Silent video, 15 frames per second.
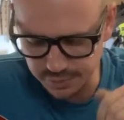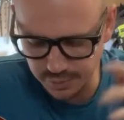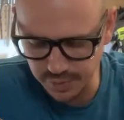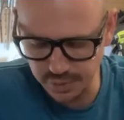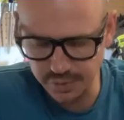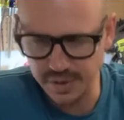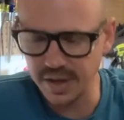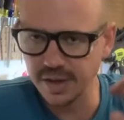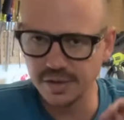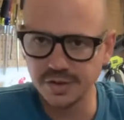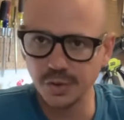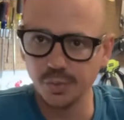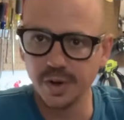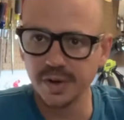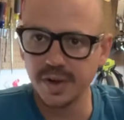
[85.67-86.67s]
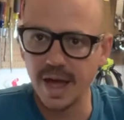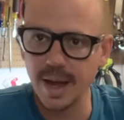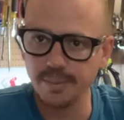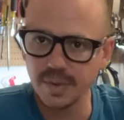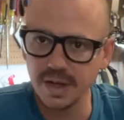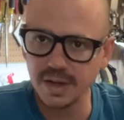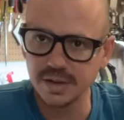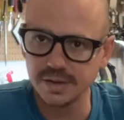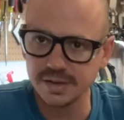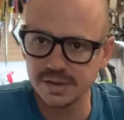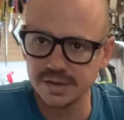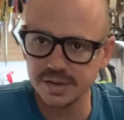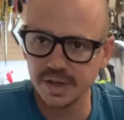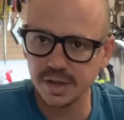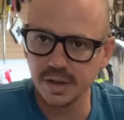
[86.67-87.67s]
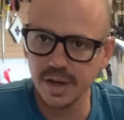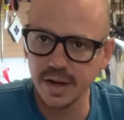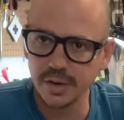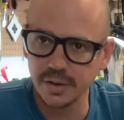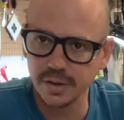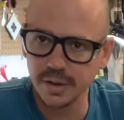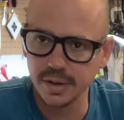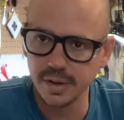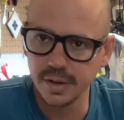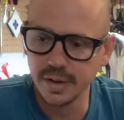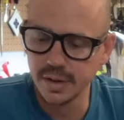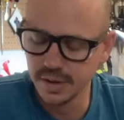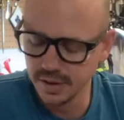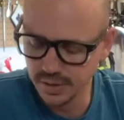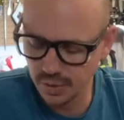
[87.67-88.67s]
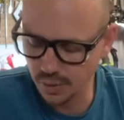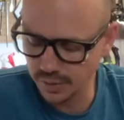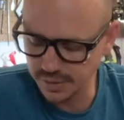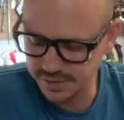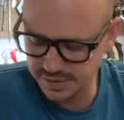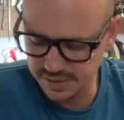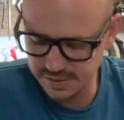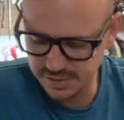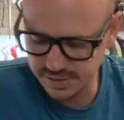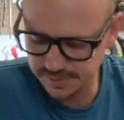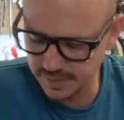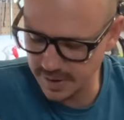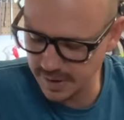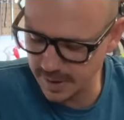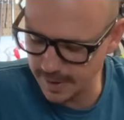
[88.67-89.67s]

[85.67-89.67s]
We'll get to what that means in later courses, but